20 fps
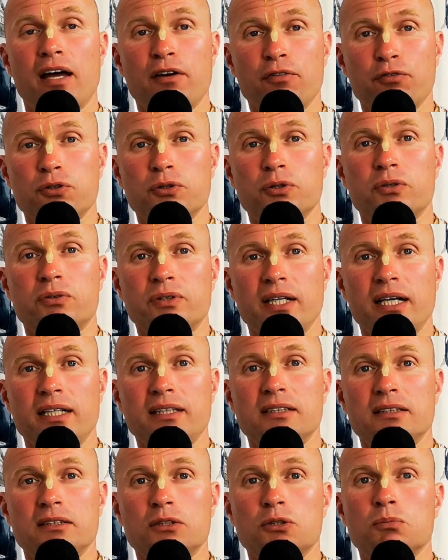have to
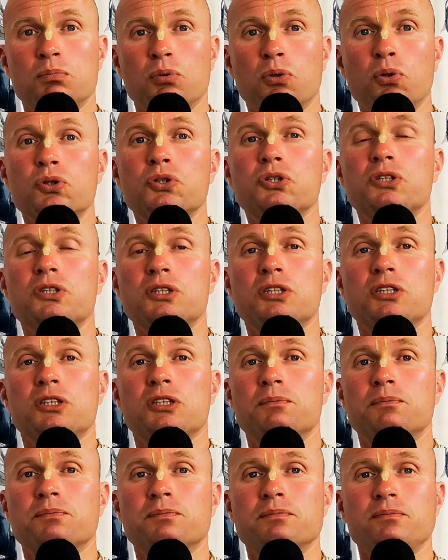create this support
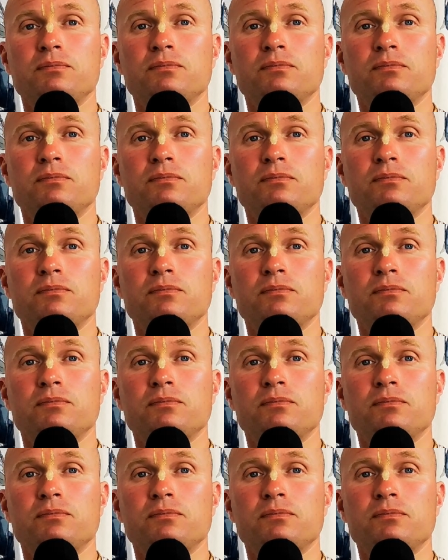system.